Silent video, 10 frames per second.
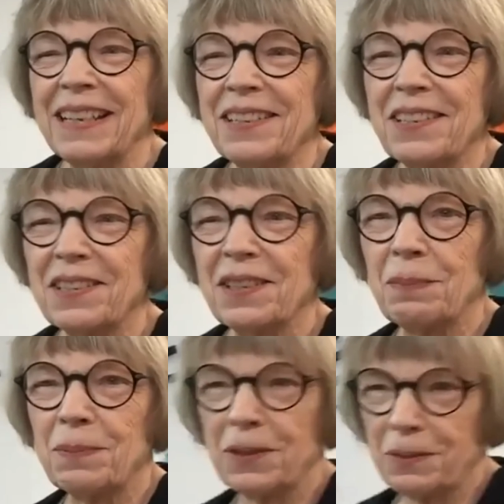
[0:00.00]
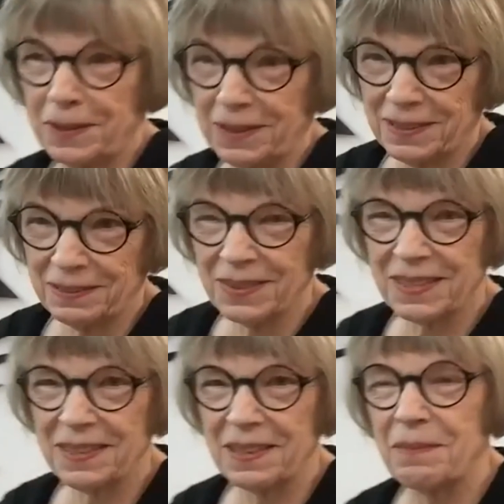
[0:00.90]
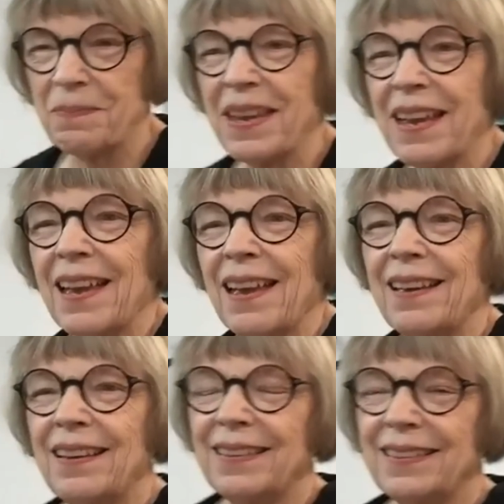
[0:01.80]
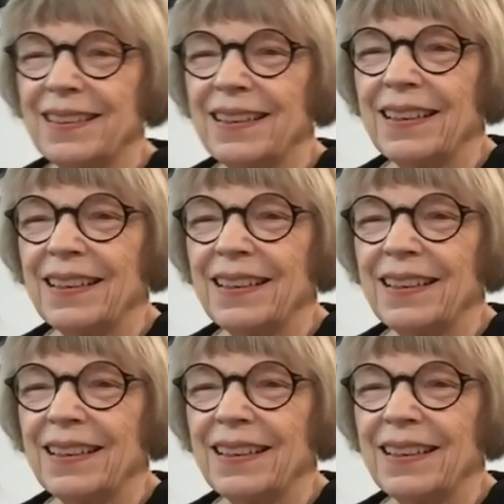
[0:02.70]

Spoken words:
Just keep doing it. Don't stop. And